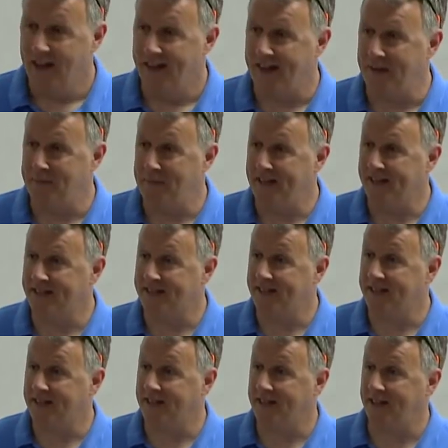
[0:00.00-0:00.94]
That makes
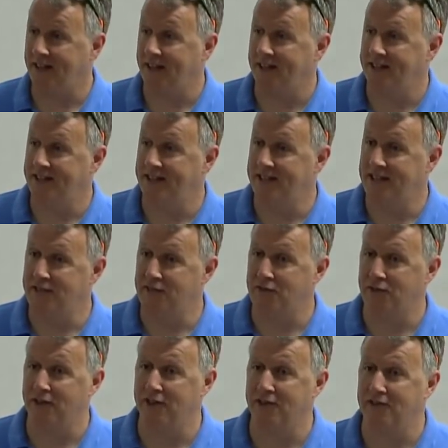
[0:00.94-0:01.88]
this class
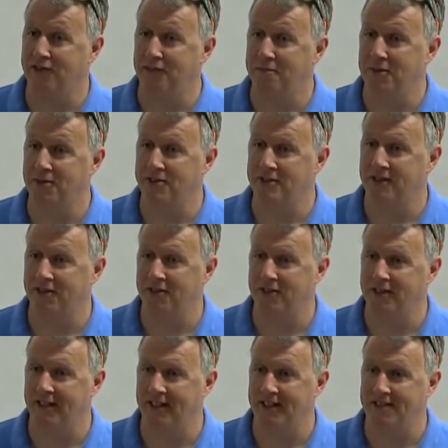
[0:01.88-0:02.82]
different from most
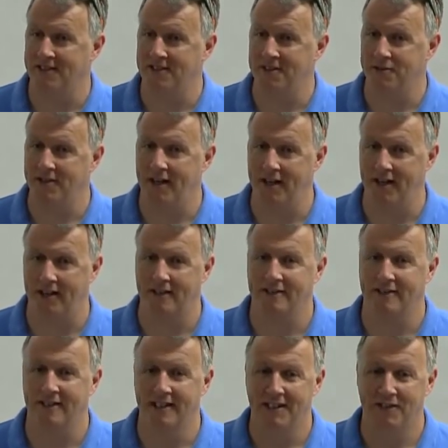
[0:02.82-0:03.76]
other classes you
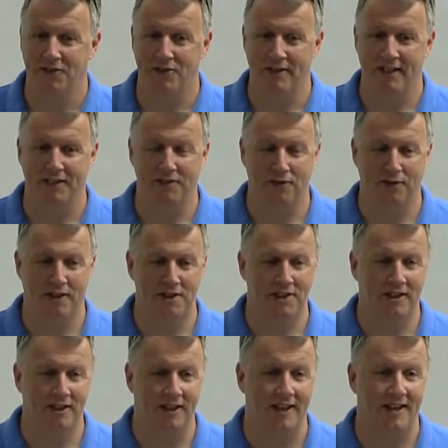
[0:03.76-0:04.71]
take. If you take a
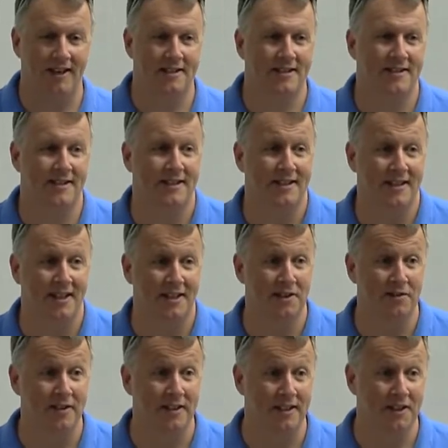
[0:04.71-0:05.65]
French class, at the
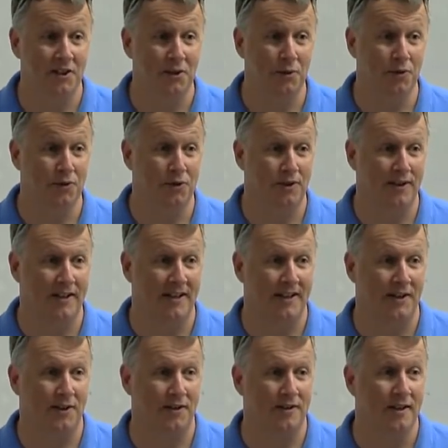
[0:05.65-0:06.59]
end of it, you will learn
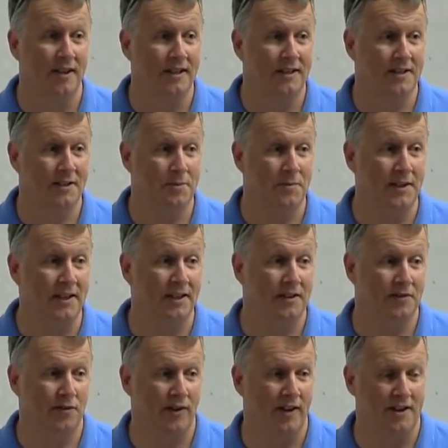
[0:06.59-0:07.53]
how to speak
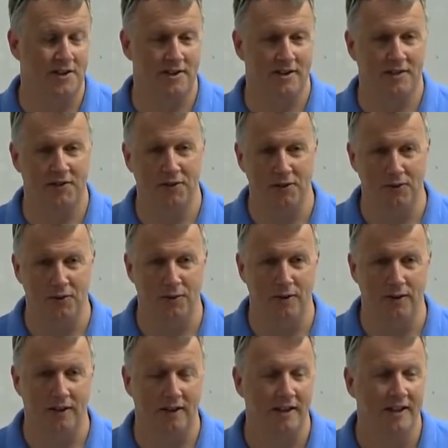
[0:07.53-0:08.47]
French if you do the
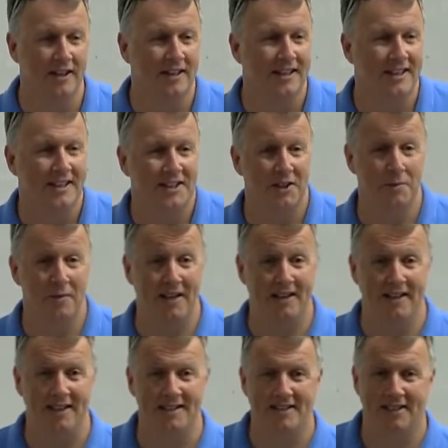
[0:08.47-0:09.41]
work. You may
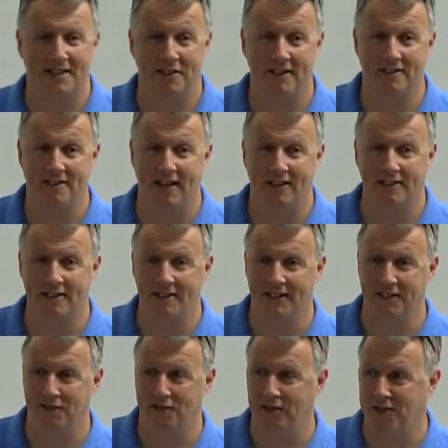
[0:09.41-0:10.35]
not sound exactly
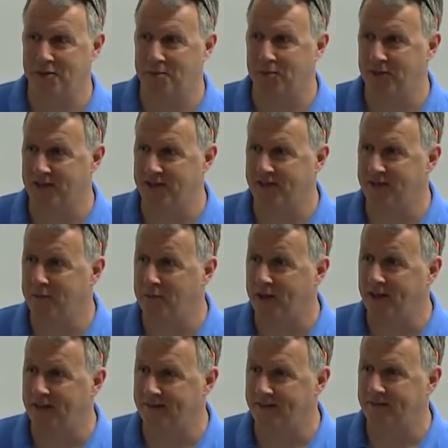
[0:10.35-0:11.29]
like a French person,
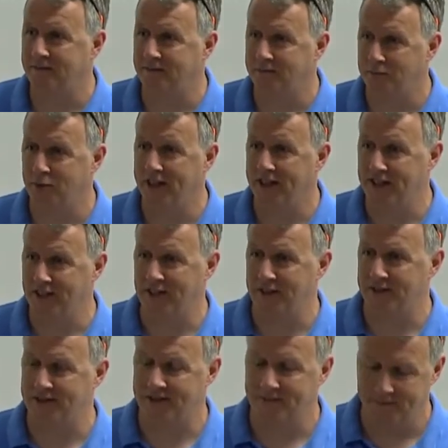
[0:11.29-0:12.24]
but pretty
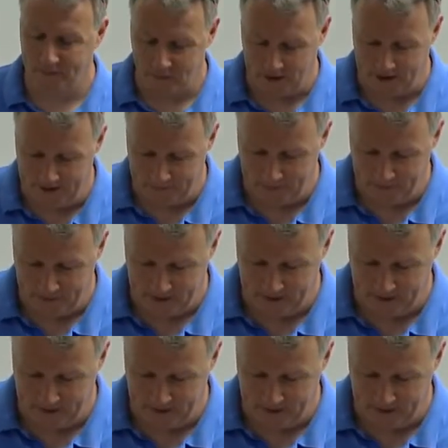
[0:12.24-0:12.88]
close, right?